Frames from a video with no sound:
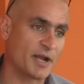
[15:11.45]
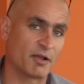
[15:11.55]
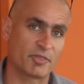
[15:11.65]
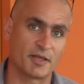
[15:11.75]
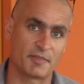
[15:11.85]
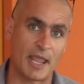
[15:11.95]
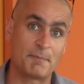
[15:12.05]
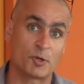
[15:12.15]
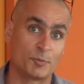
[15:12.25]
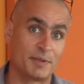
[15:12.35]
parasites, the
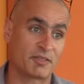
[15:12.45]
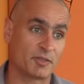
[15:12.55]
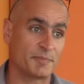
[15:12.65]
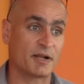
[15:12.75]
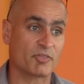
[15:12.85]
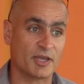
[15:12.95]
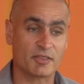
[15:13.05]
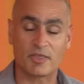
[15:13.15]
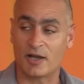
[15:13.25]
apicomplexan parasites,